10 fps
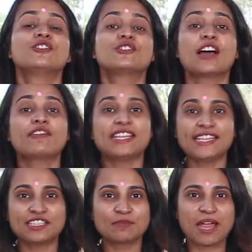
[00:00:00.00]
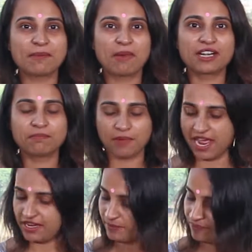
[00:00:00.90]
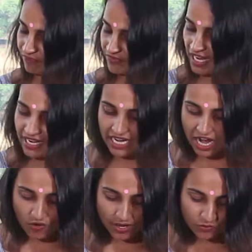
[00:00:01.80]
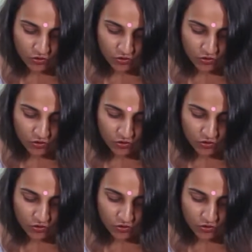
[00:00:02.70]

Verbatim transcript: So I've heated my mud pan and now I'm